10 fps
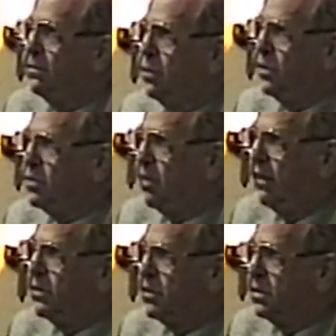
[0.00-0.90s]
but we
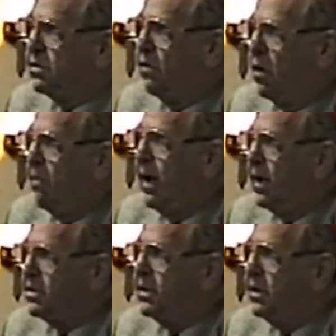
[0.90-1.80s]
traveled to this
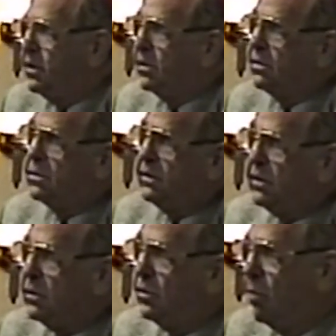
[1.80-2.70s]
farmhouse in the hills
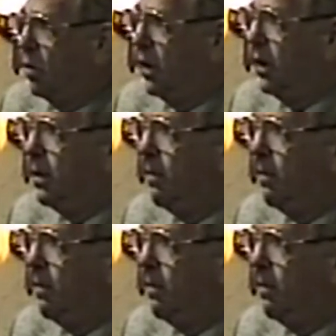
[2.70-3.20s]
near Gilroy,